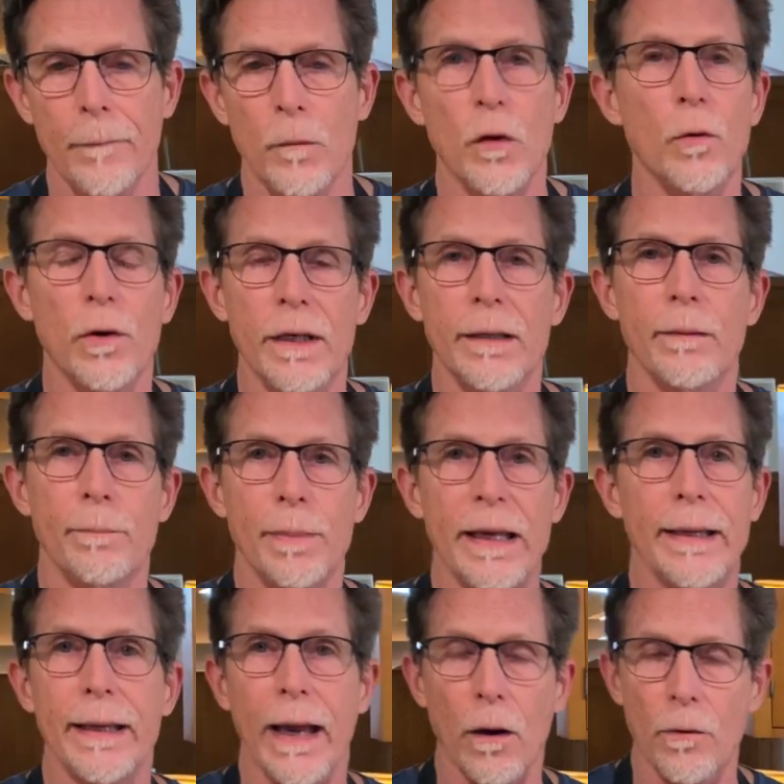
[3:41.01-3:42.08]
you can
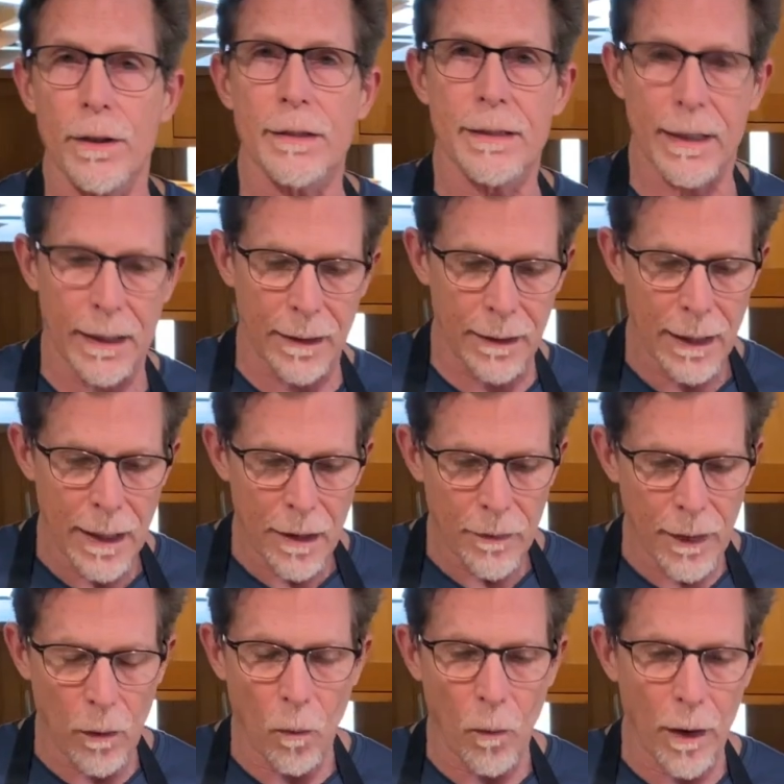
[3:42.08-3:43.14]
be guaranteed
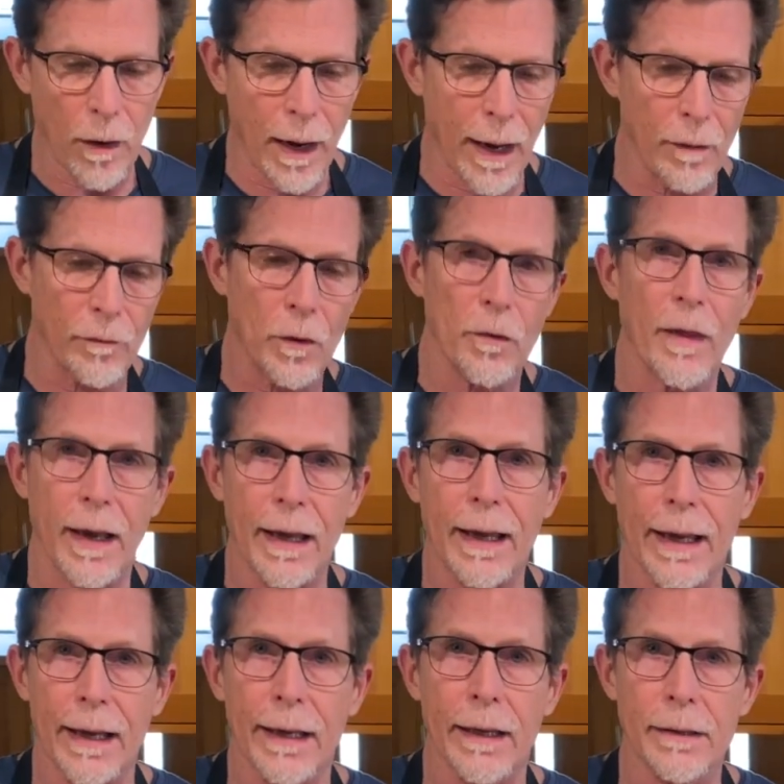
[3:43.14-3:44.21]
that wherever they
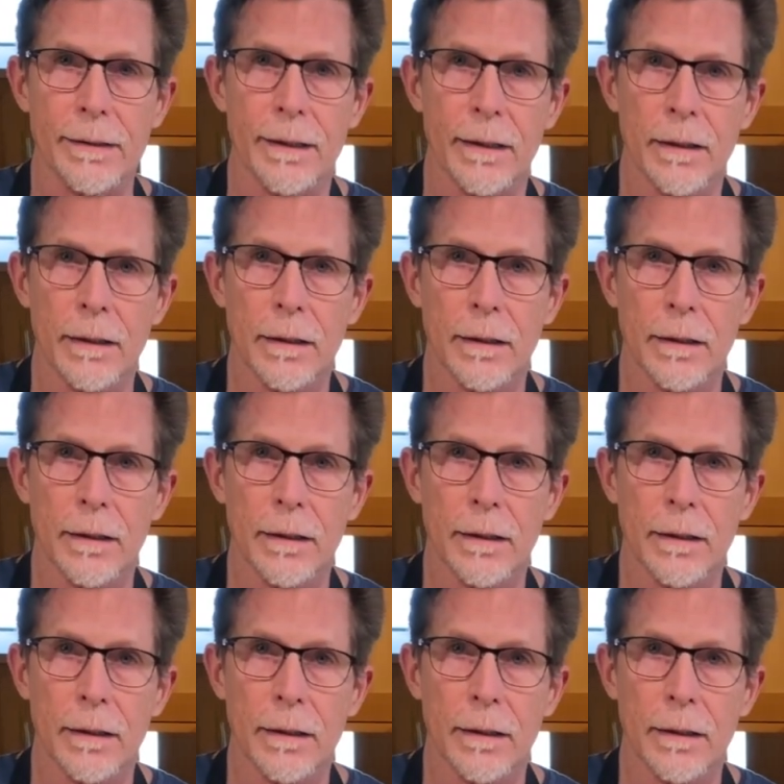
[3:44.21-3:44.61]
hit,